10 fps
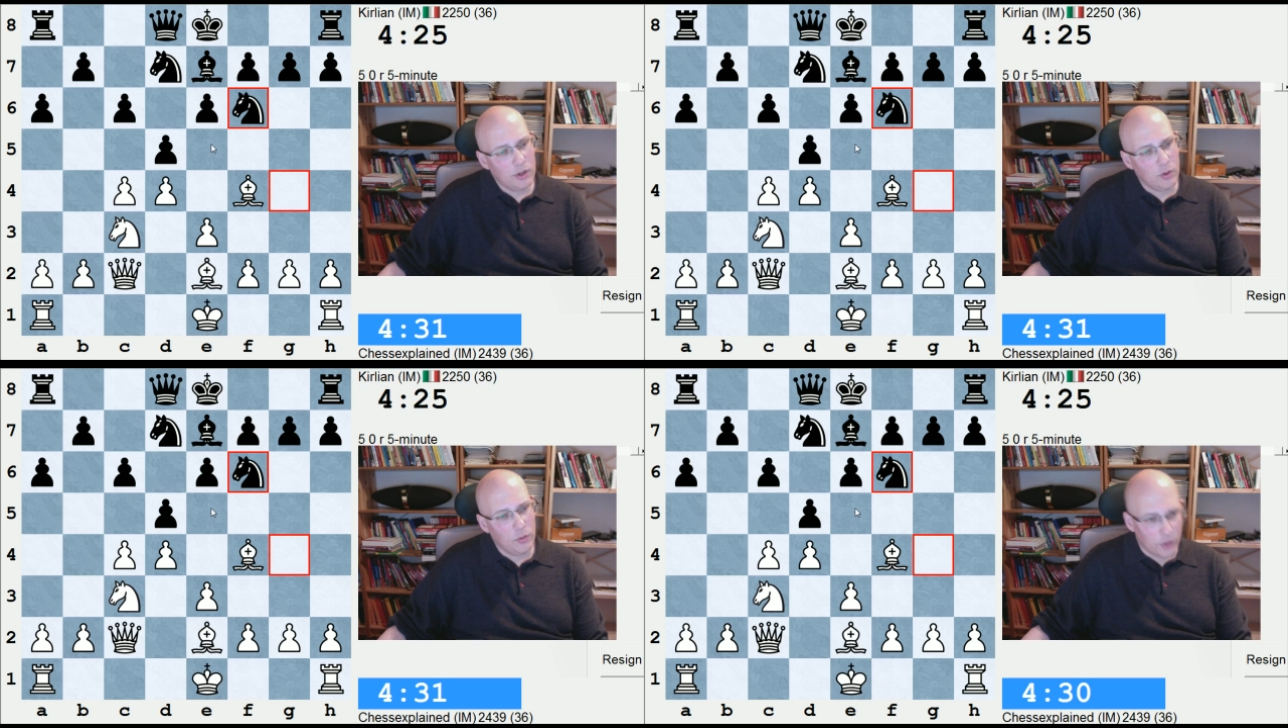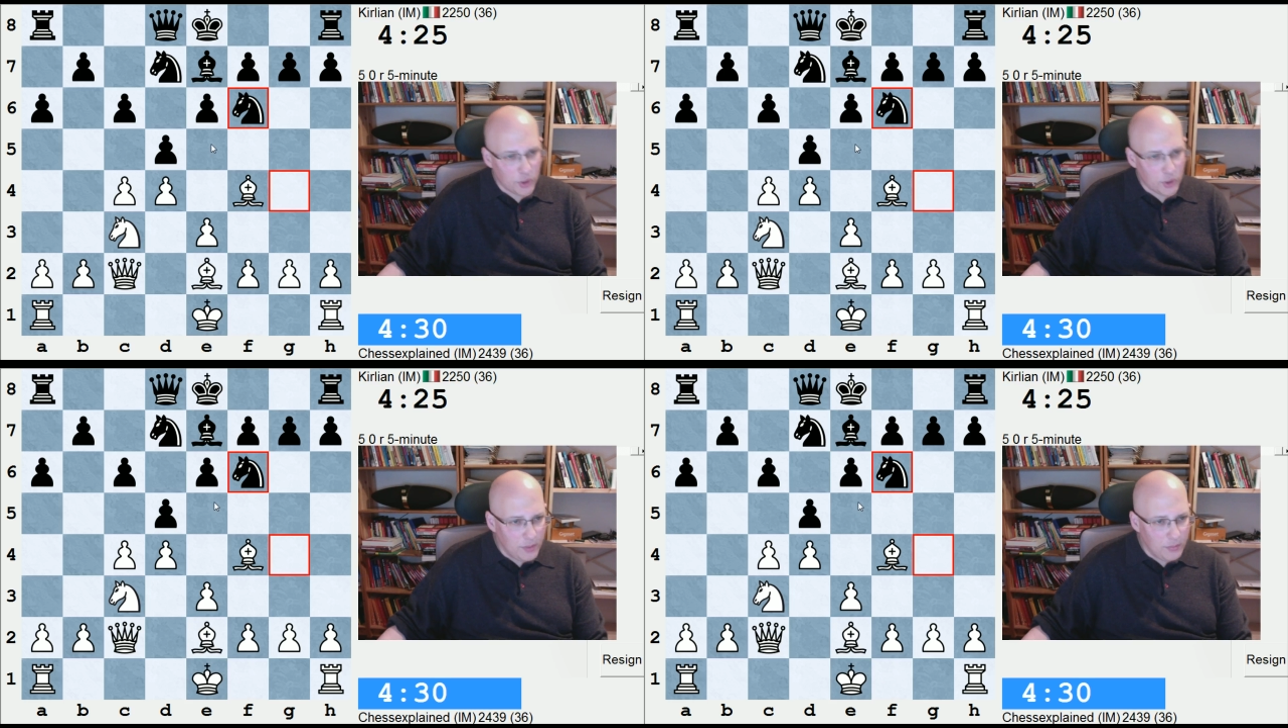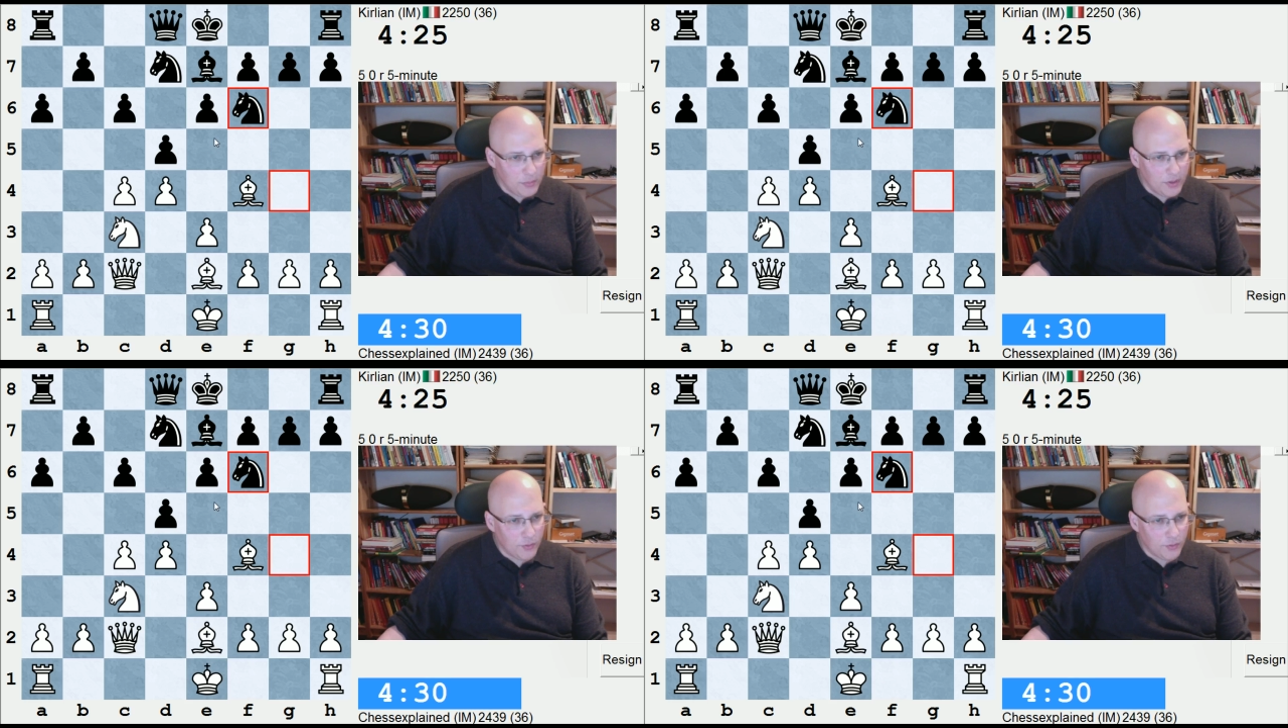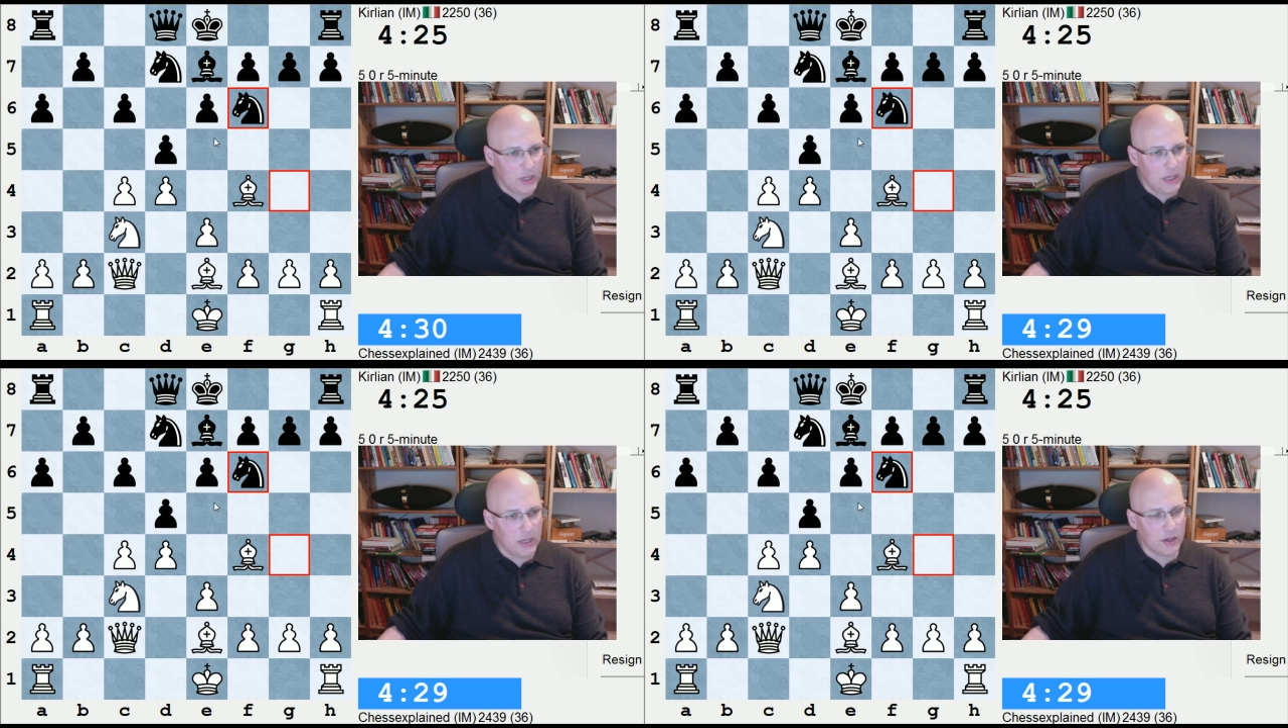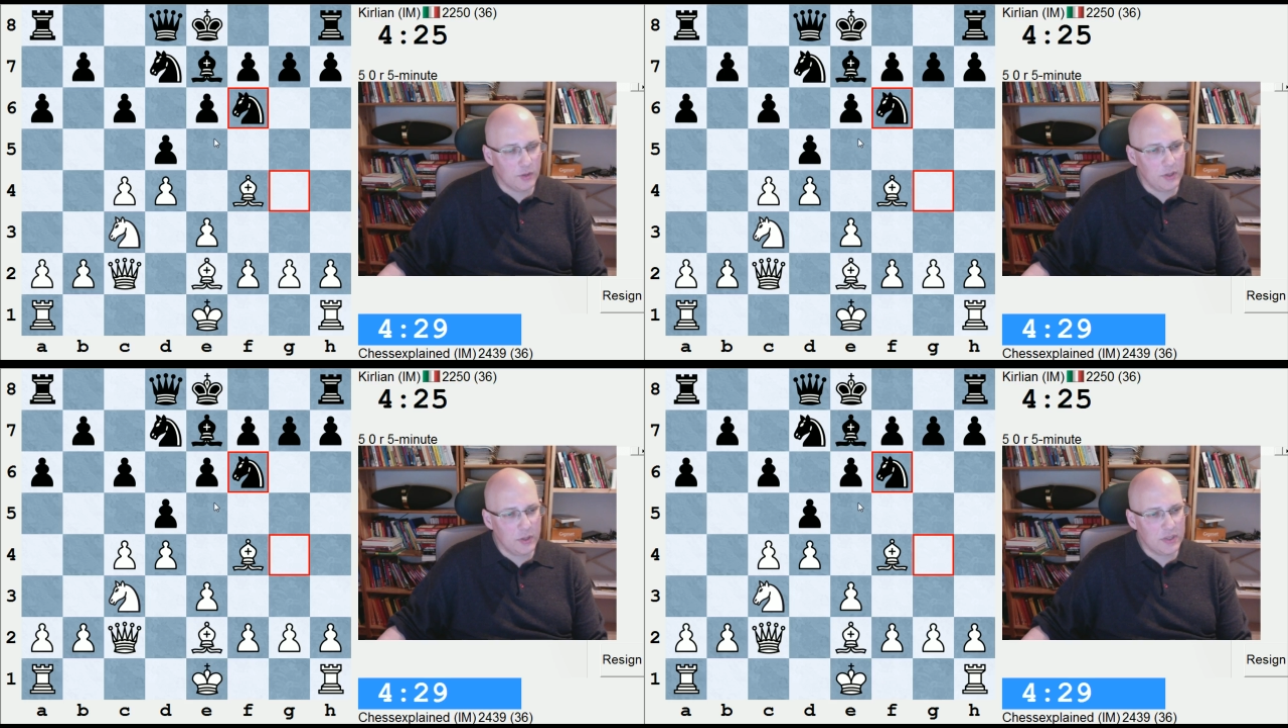go for queen b3 here,
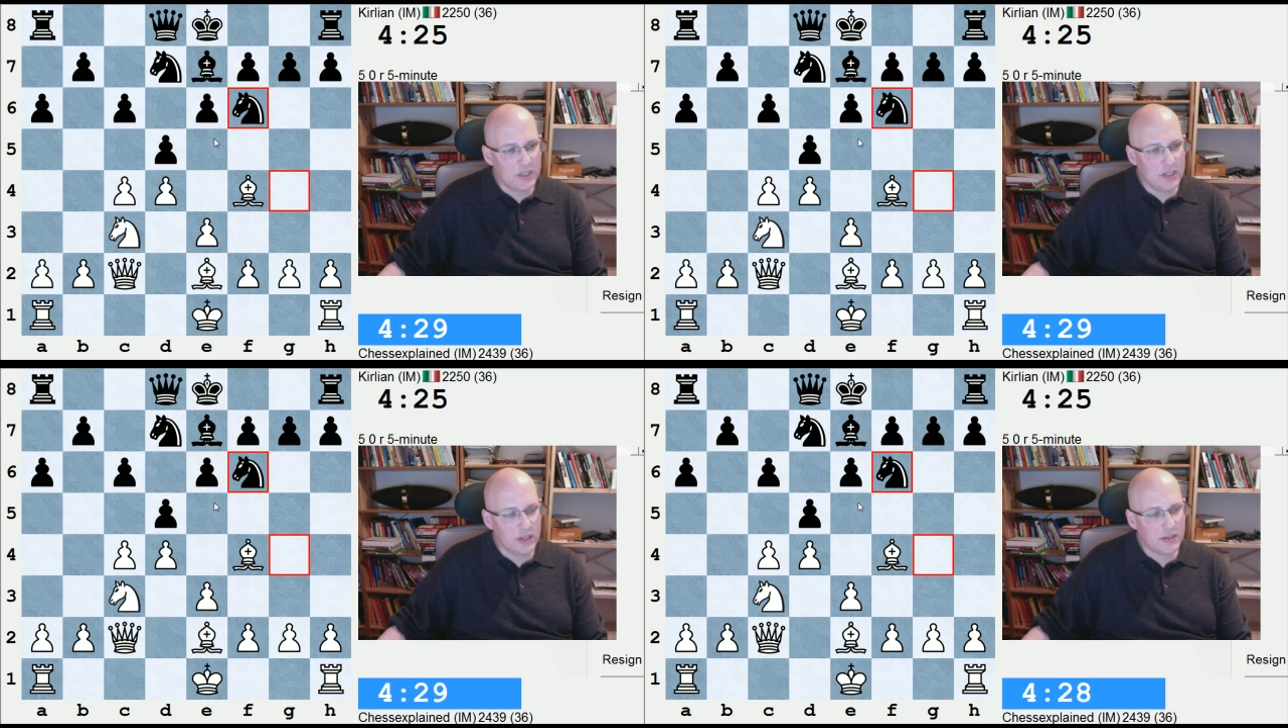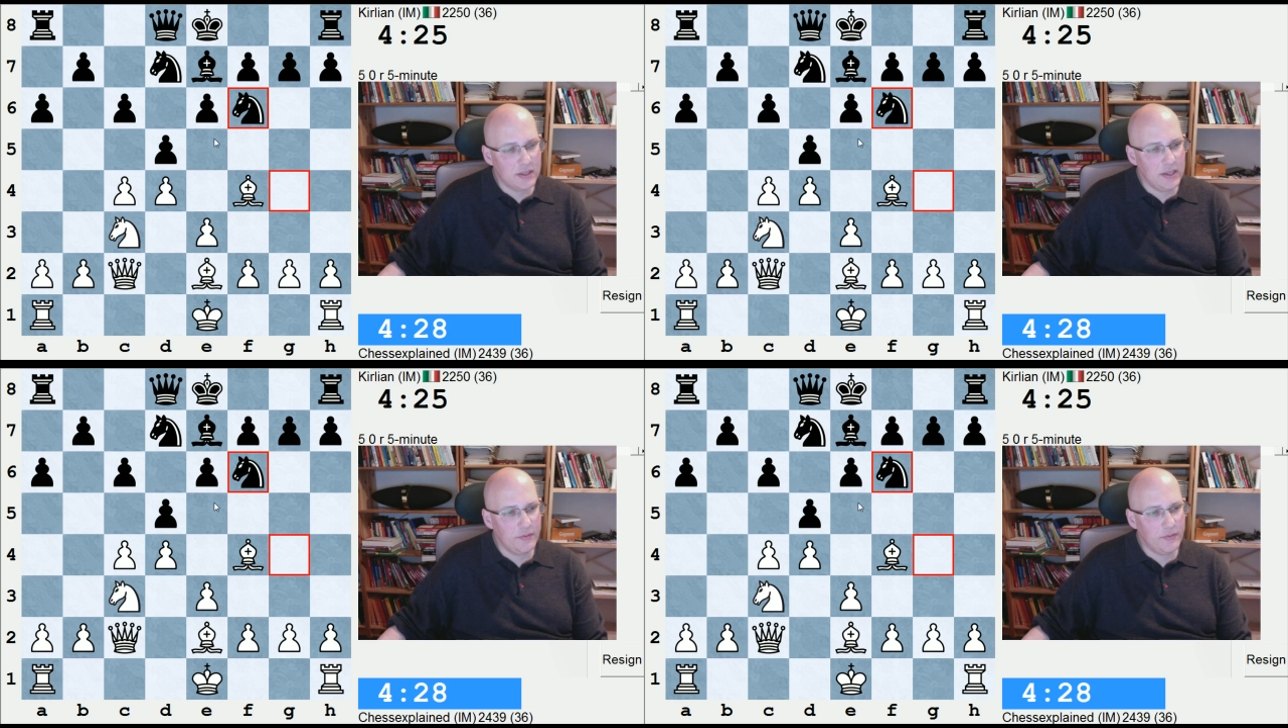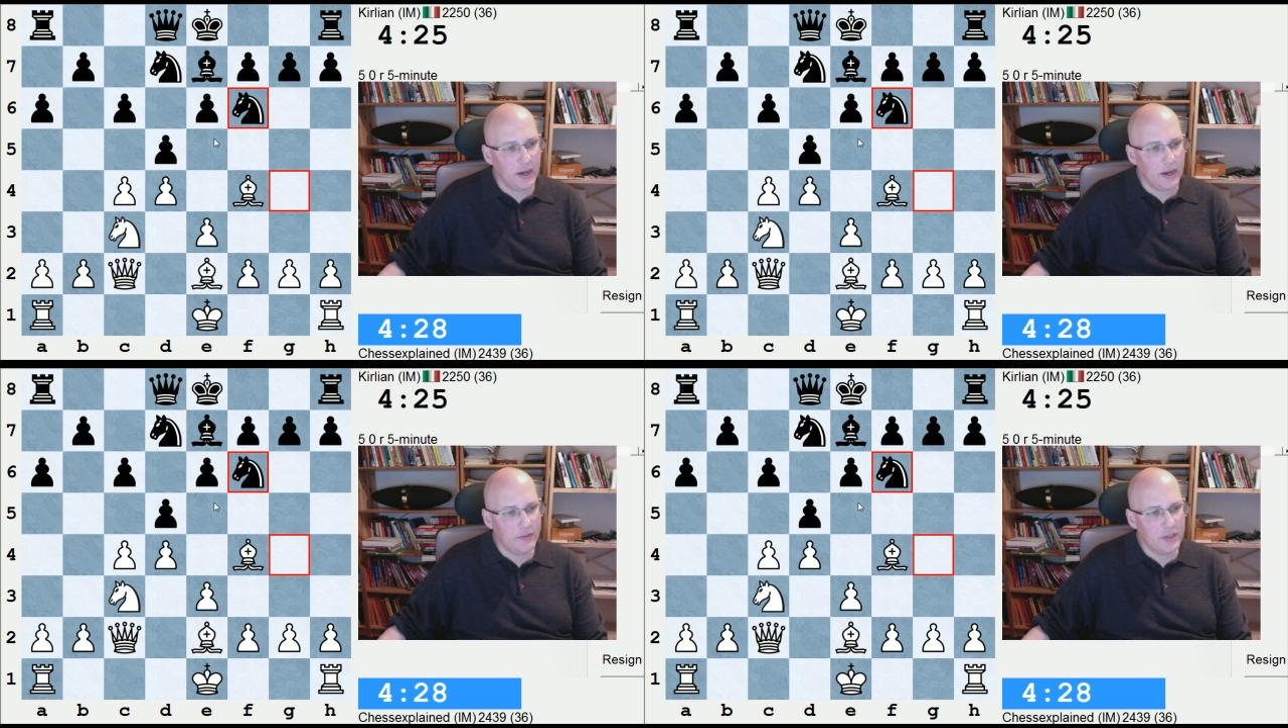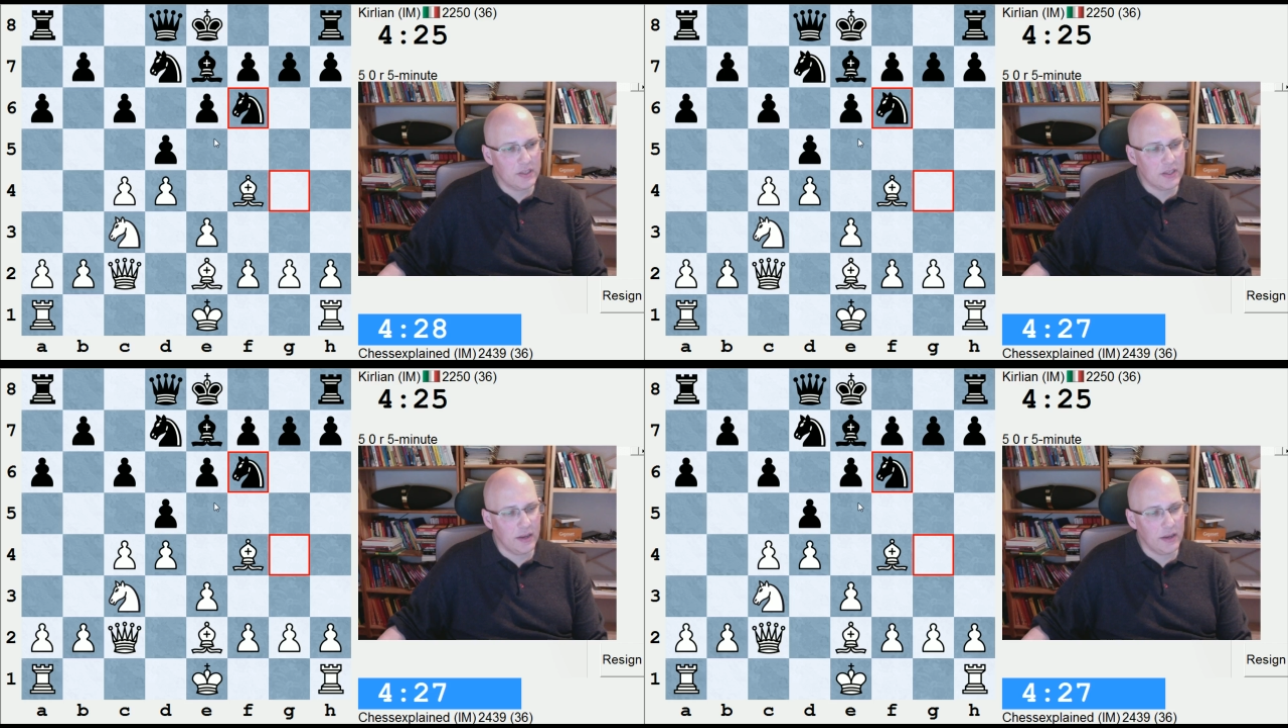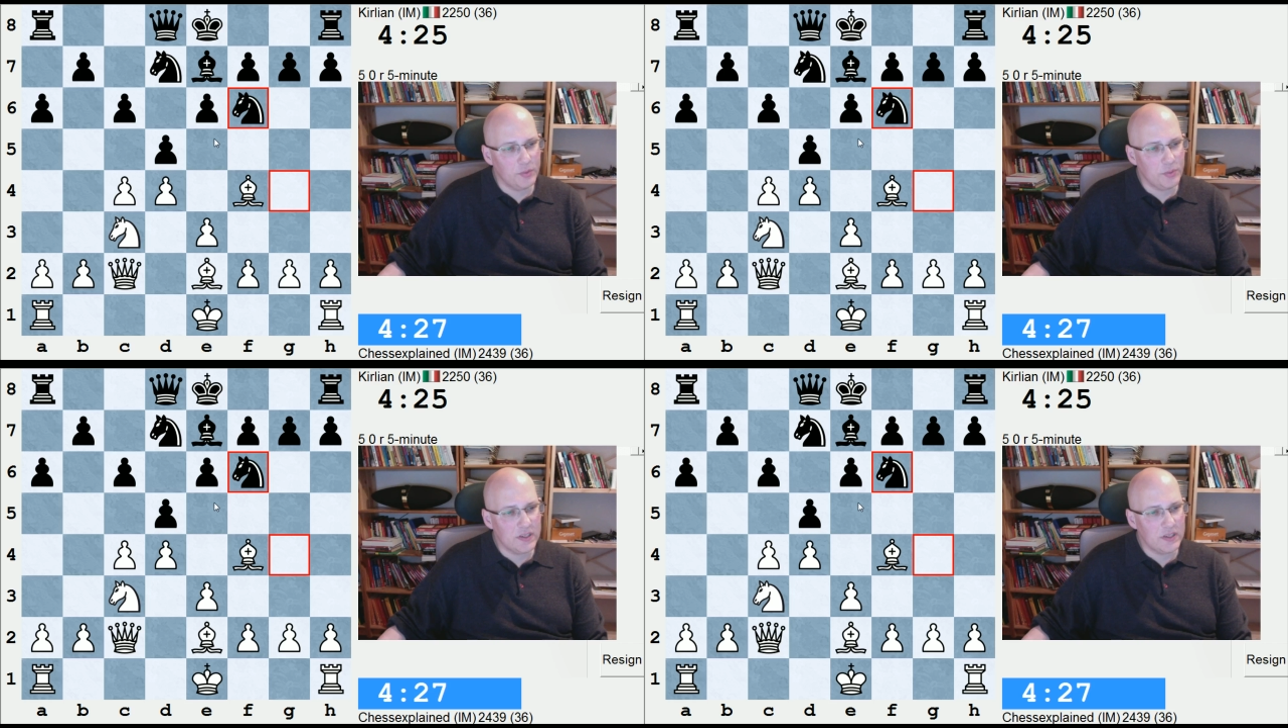queen b6, c5, this kind
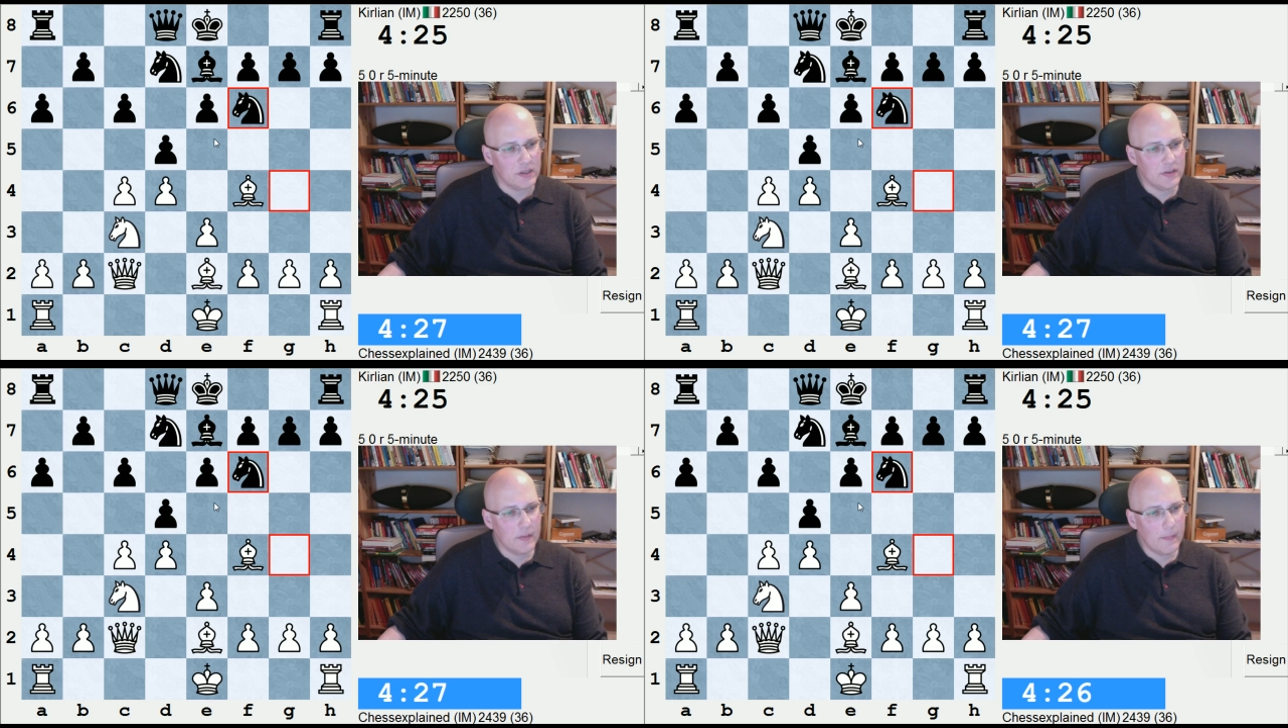of business?